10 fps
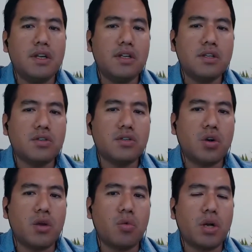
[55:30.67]
So I
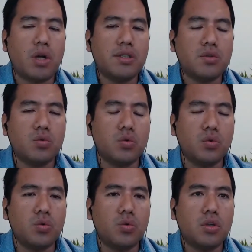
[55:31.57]
wanted to
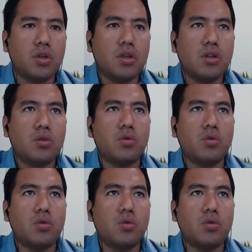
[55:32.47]
to